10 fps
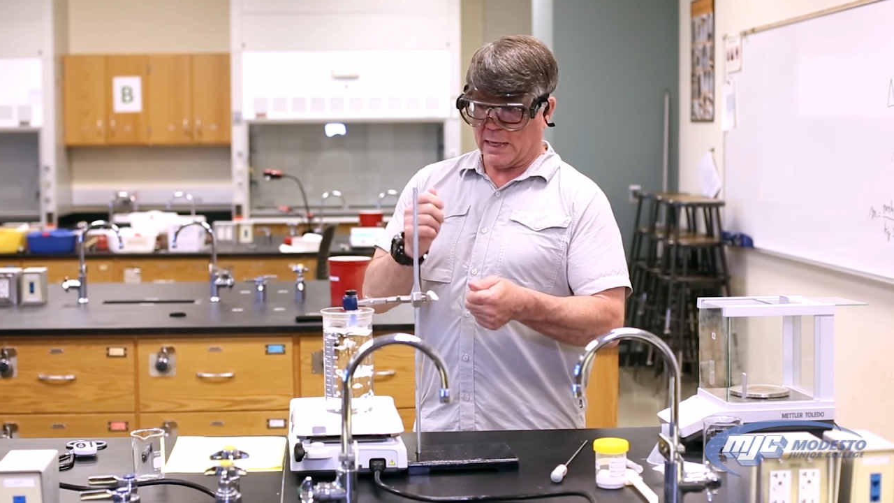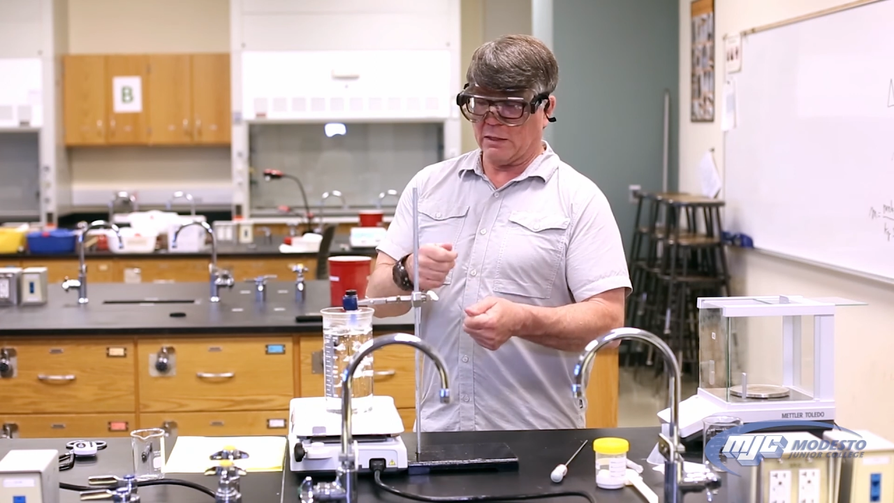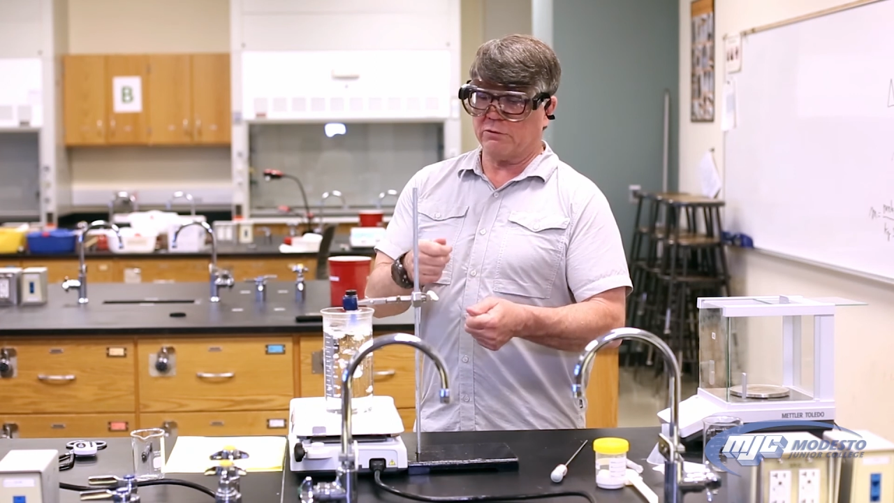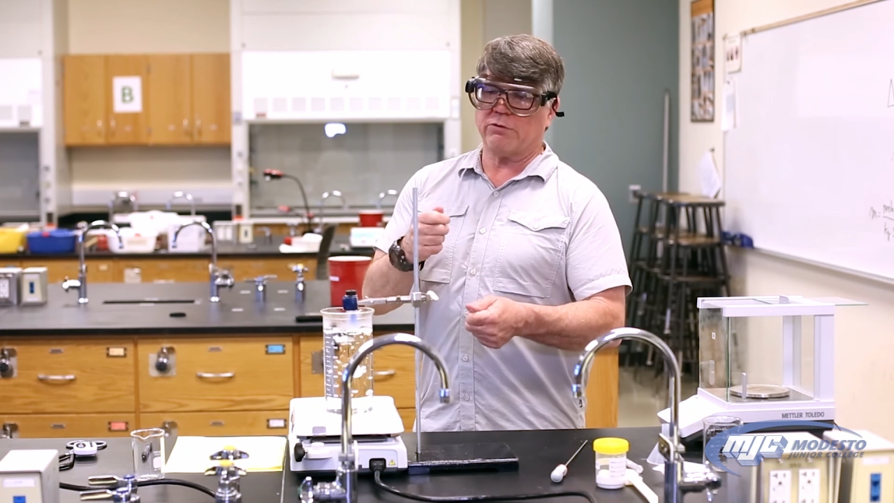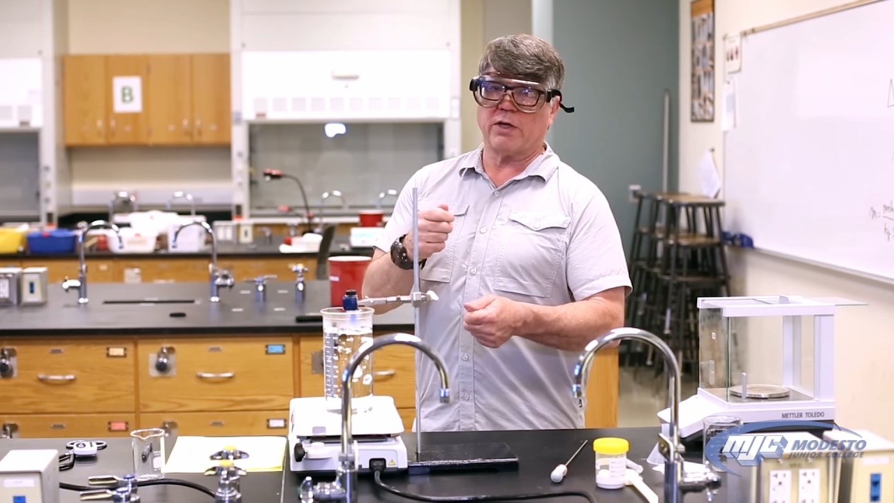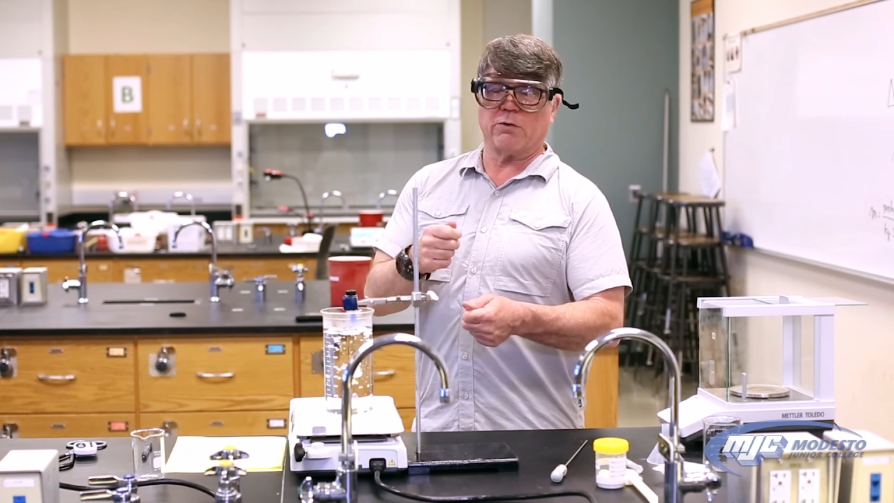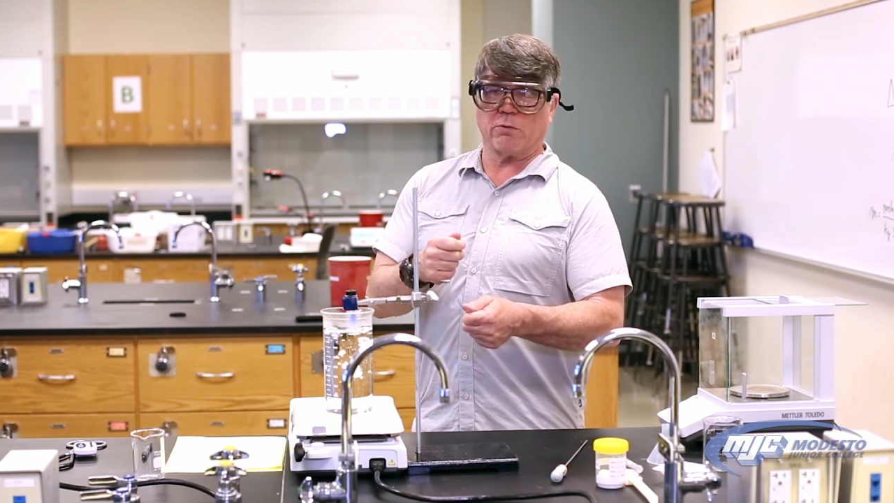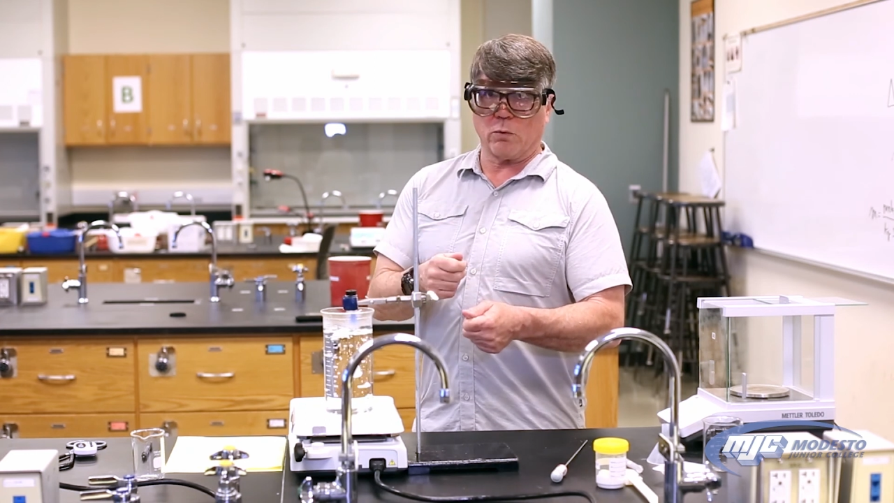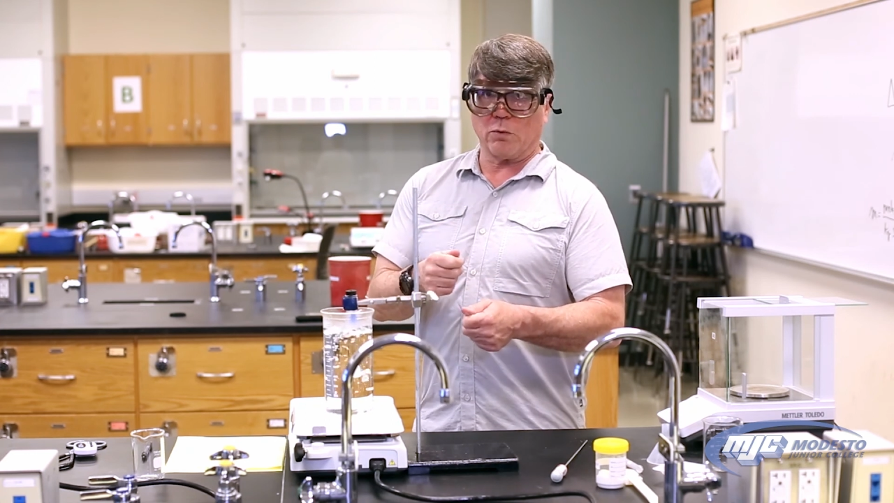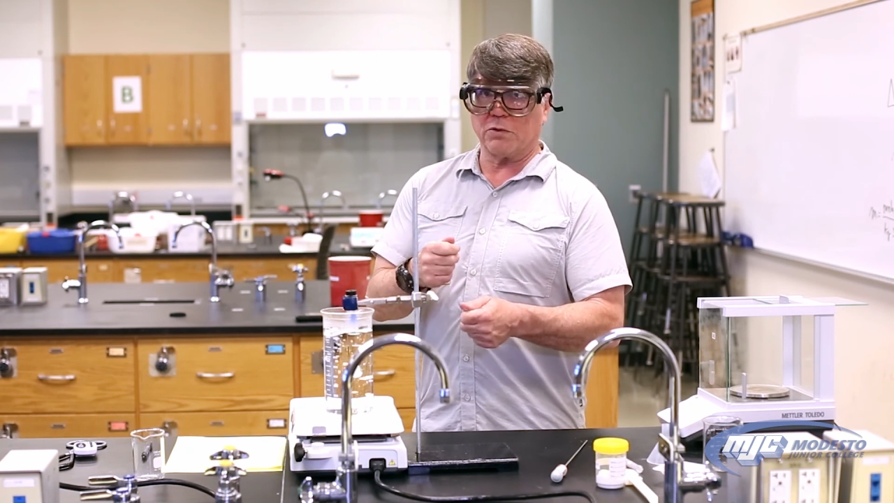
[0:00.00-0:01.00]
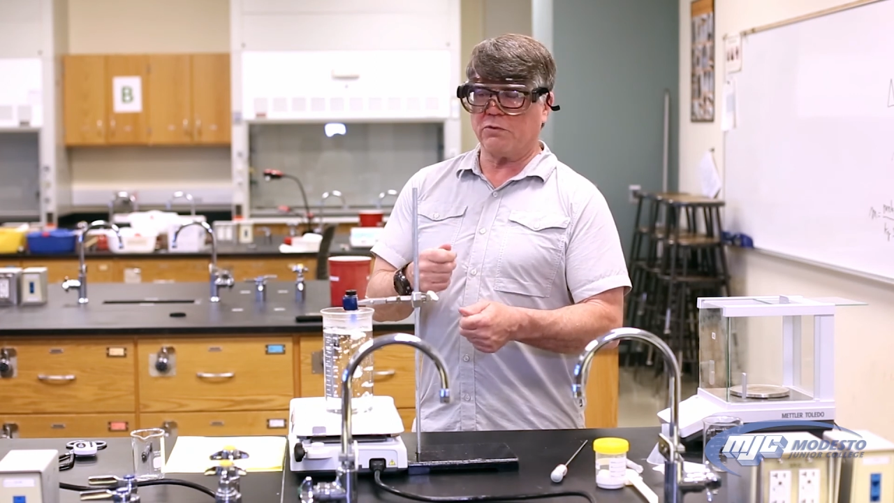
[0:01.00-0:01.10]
agitate it, record the